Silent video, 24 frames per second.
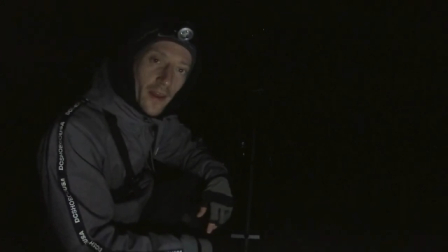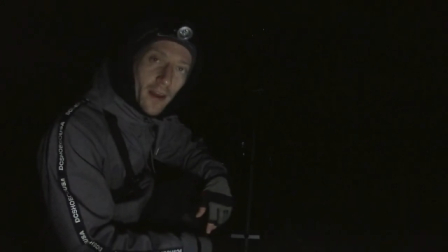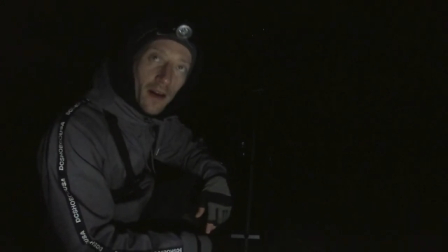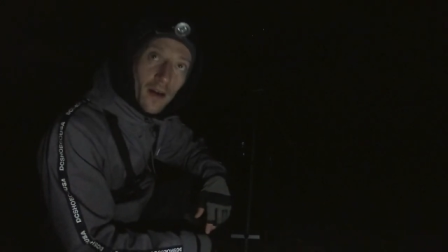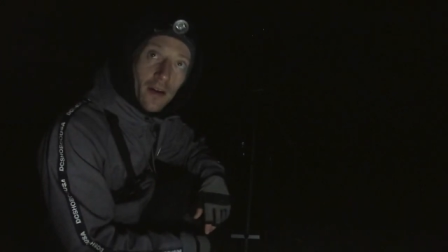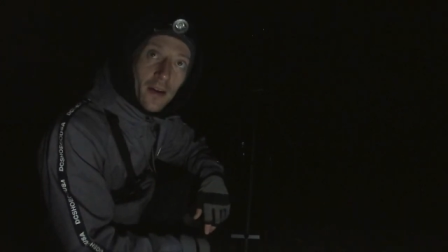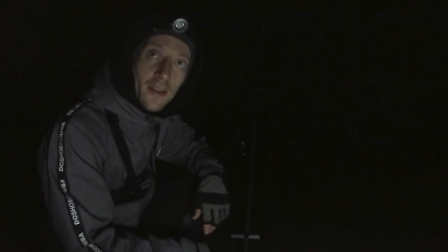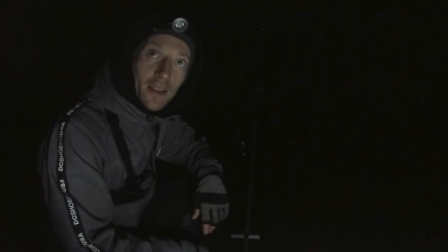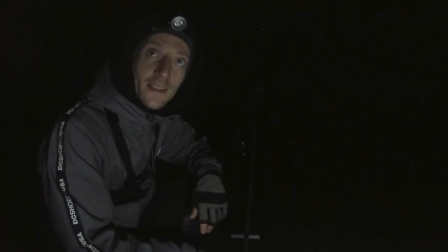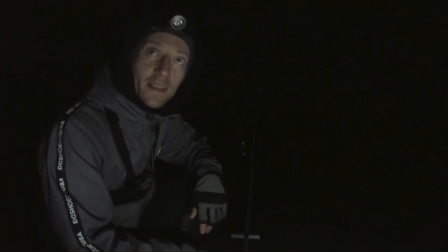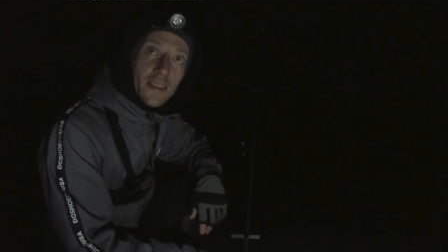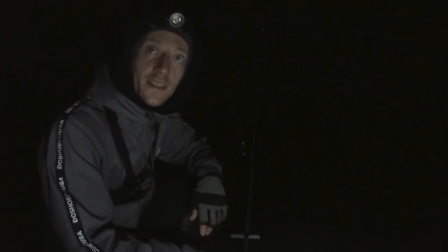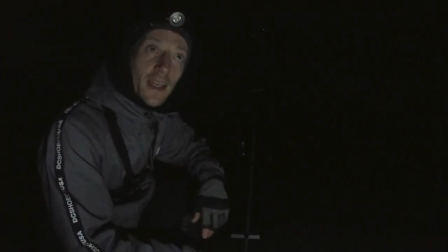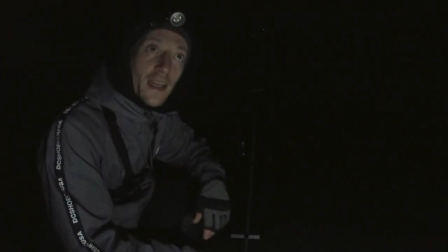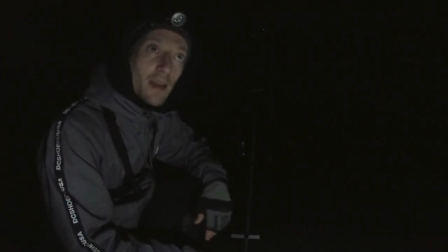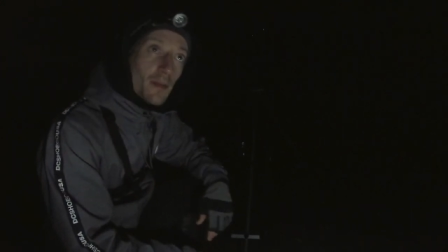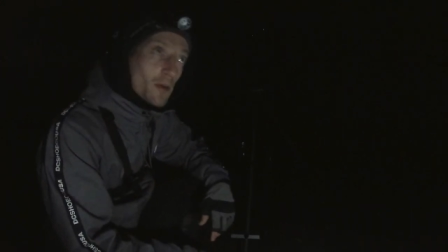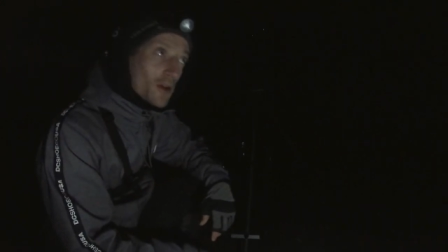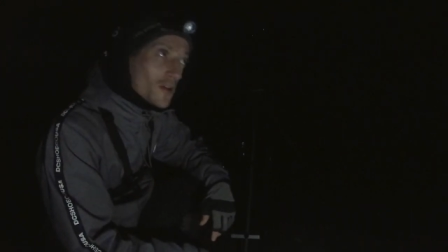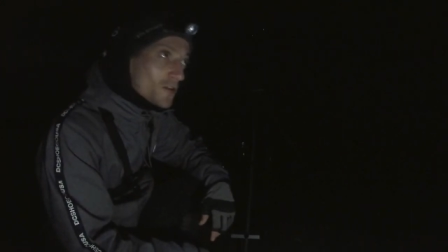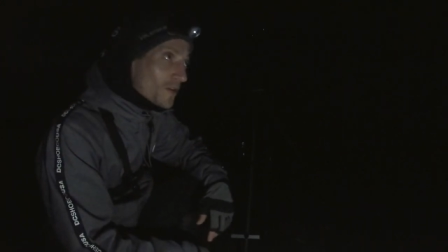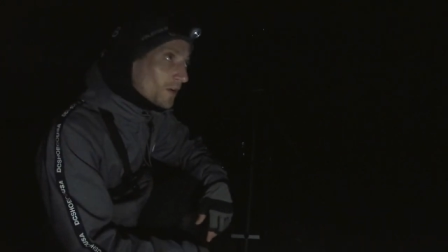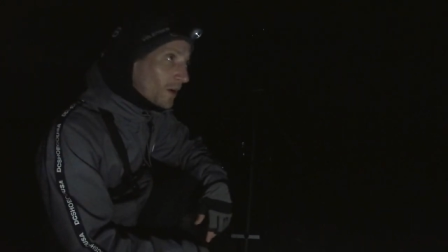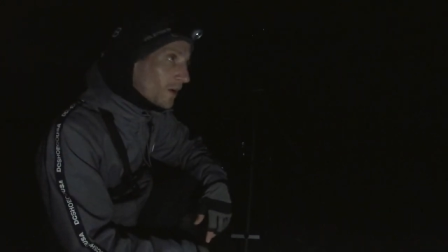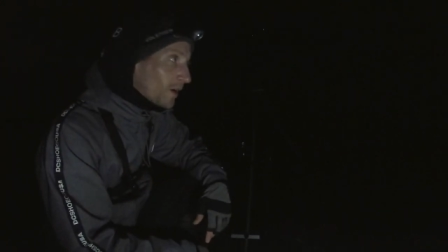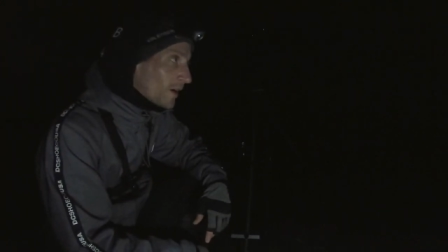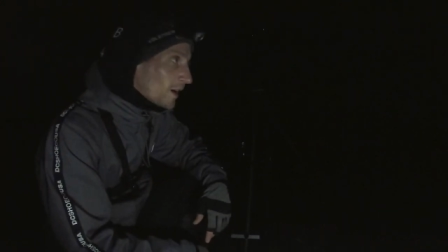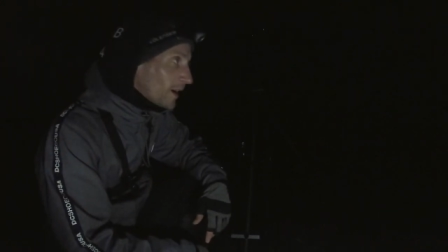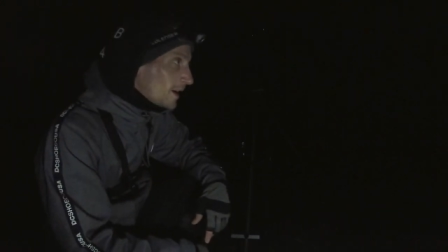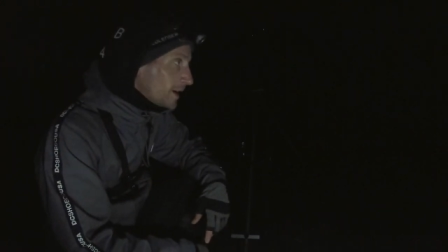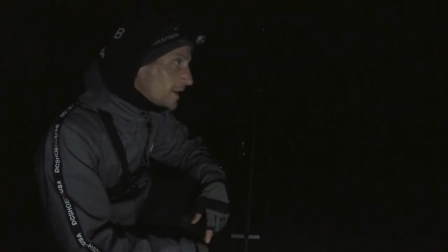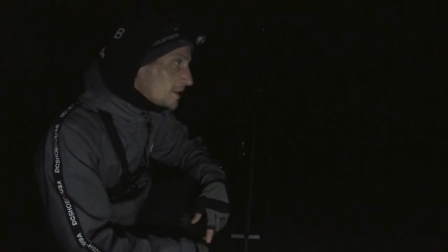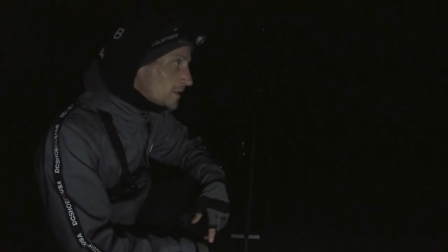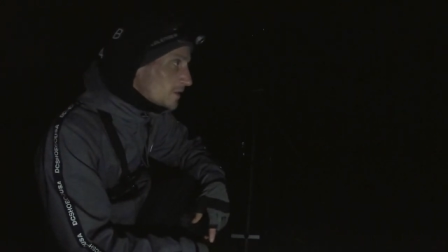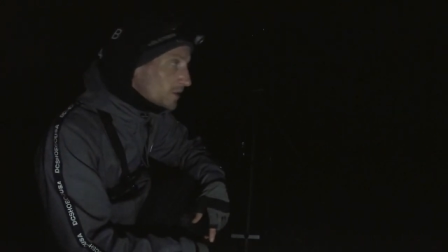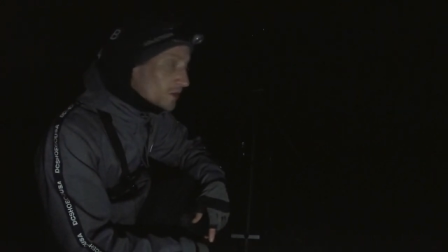think I'm going to stay much
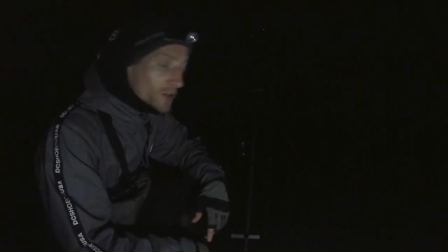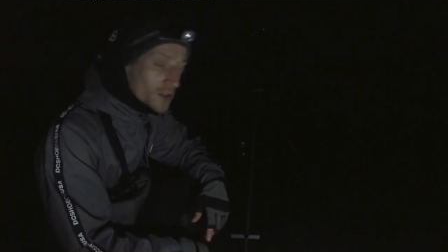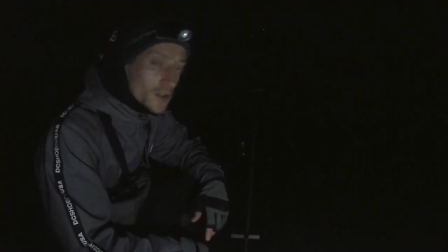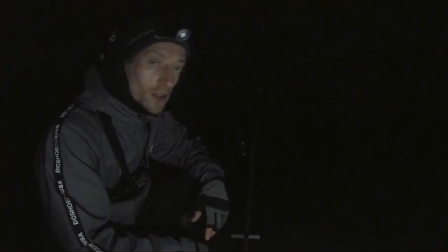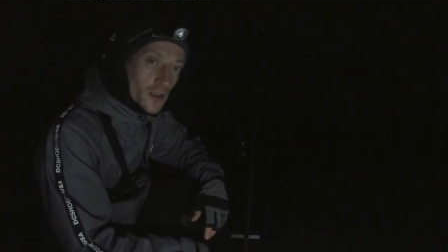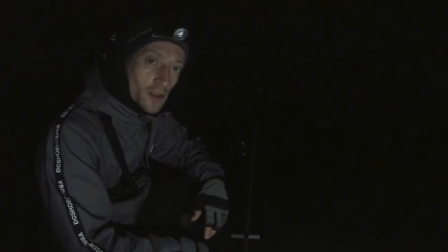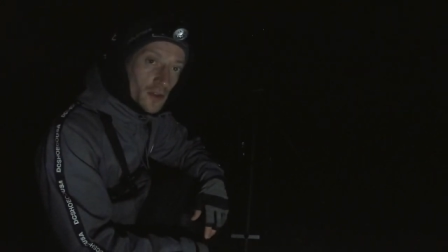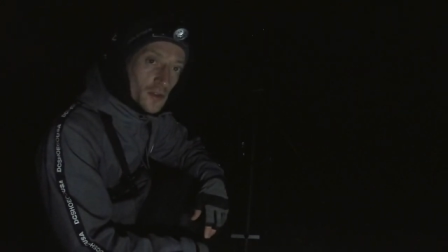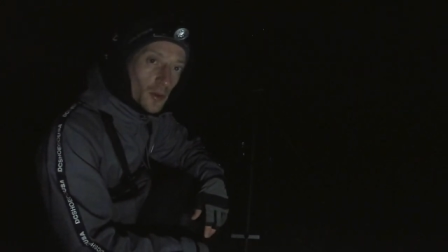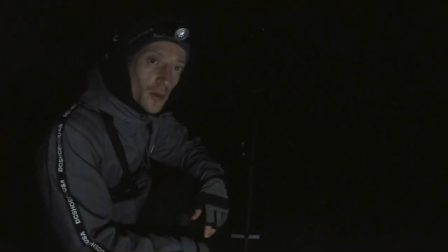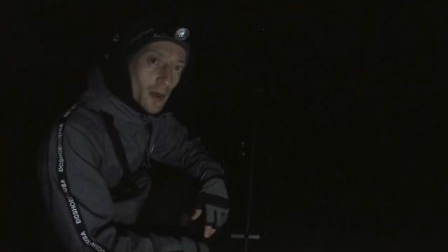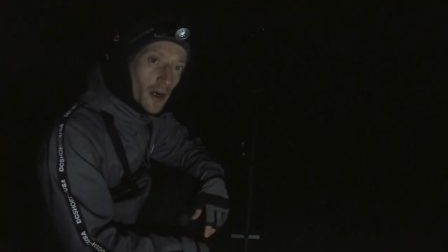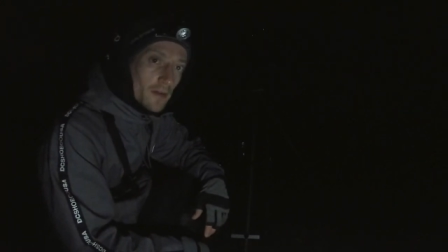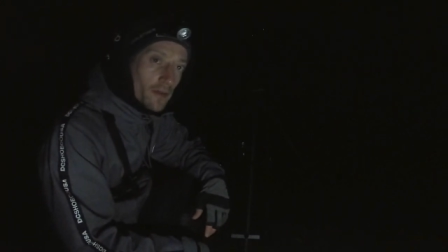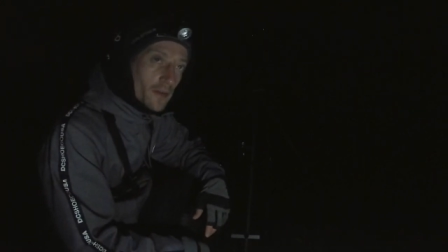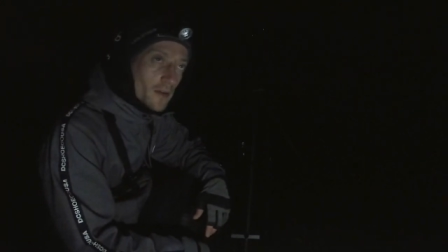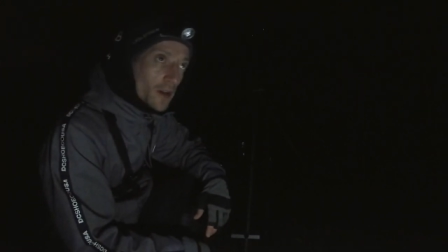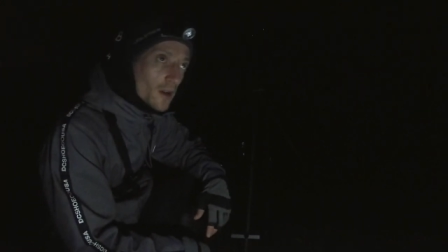longer. It's just gone 12